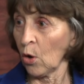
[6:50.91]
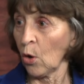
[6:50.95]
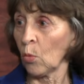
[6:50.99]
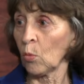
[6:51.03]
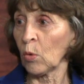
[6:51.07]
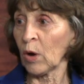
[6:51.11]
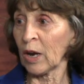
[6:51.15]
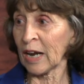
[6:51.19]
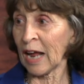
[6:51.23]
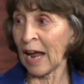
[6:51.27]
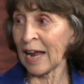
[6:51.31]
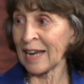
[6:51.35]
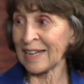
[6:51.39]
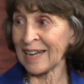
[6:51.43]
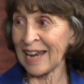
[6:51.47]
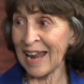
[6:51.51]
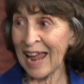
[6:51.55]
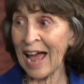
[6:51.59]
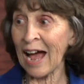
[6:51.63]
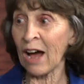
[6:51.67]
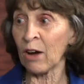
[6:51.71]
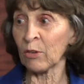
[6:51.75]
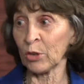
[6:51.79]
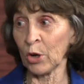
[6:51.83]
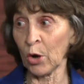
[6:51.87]
what I
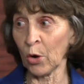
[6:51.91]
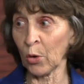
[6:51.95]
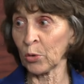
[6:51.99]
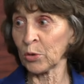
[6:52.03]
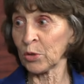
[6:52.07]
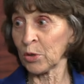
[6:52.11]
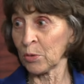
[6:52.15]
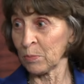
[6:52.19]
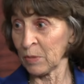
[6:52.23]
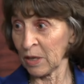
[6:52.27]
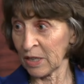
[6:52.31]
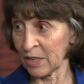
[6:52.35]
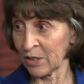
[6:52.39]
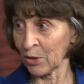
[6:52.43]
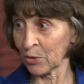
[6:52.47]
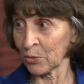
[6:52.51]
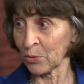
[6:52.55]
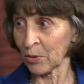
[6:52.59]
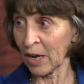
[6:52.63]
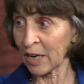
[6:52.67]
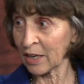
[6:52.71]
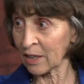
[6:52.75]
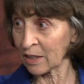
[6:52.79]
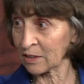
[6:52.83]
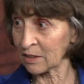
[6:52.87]
now know to be
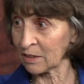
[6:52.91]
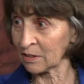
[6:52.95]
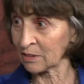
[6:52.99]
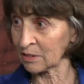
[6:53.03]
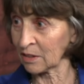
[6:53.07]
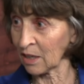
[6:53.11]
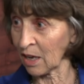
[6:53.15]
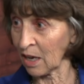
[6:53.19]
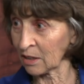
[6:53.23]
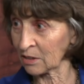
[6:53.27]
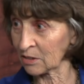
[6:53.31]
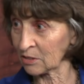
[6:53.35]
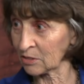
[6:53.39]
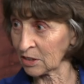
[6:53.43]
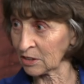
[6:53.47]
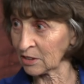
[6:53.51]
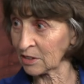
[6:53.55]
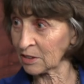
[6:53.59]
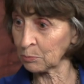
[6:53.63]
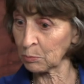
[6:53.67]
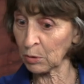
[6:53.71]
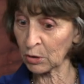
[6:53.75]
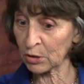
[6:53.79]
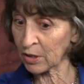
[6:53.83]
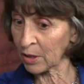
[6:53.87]
heretical
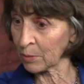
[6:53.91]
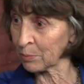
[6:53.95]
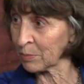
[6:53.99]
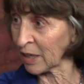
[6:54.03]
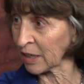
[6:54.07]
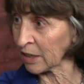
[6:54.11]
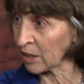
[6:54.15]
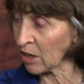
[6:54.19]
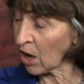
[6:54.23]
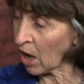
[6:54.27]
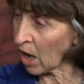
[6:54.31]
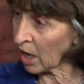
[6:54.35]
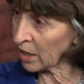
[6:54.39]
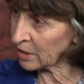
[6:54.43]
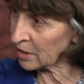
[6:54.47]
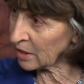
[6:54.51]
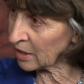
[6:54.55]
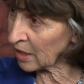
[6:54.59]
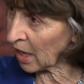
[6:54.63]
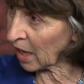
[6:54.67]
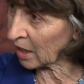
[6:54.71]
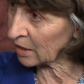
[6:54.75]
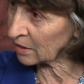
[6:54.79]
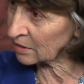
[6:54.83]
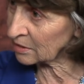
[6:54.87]
doctrines, put them in
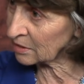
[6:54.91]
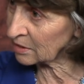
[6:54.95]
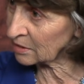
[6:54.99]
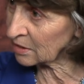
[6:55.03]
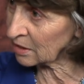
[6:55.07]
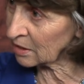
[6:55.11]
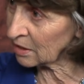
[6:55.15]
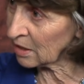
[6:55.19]
context.